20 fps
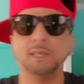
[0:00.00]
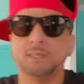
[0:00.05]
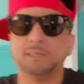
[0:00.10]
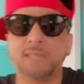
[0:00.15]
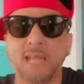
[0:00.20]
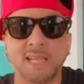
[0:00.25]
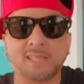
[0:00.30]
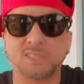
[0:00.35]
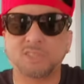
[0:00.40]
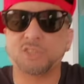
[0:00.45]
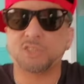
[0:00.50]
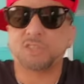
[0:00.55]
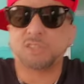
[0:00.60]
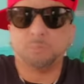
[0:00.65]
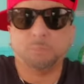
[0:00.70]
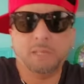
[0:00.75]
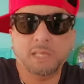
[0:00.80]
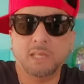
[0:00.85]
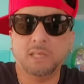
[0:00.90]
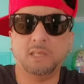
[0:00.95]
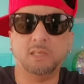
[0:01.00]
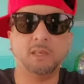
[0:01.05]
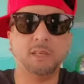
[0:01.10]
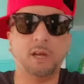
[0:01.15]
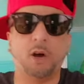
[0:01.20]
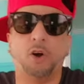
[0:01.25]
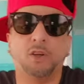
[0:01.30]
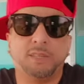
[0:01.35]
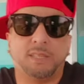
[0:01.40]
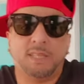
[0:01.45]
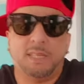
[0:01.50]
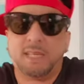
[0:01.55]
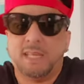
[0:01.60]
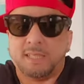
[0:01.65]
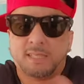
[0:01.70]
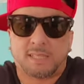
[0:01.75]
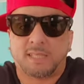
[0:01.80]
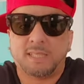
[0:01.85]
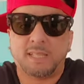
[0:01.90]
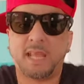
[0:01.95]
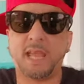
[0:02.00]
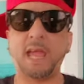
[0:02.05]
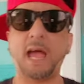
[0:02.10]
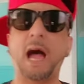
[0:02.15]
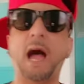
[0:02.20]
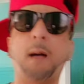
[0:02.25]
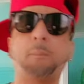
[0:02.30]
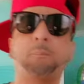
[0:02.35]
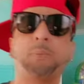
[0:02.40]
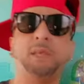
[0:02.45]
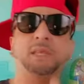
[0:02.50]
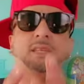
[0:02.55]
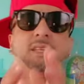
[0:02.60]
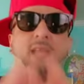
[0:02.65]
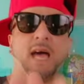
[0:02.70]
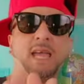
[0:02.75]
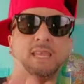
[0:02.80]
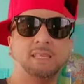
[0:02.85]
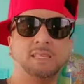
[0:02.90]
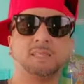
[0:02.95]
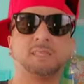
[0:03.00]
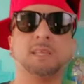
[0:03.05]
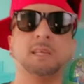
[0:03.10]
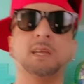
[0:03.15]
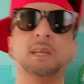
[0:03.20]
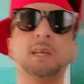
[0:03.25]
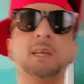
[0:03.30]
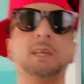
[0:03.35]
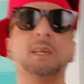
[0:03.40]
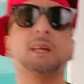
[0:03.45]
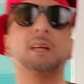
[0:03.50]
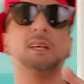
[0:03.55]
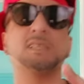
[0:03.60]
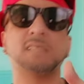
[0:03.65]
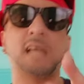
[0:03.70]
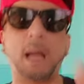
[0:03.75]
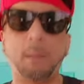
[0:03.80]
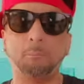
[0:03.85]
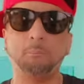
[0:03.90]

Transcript: That's just me. On the internet, I be nice. Because I